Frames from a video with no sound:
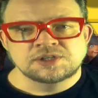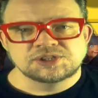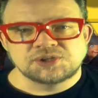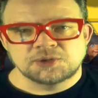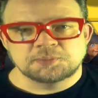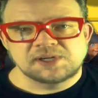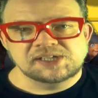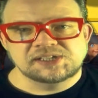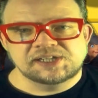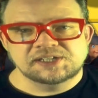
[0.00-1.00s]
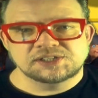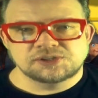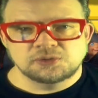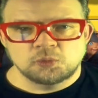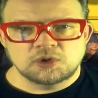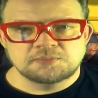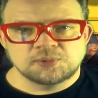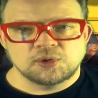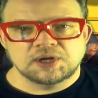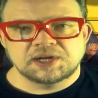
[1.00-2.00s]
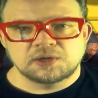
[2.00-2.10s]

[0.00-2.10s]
So the preteens, one boy,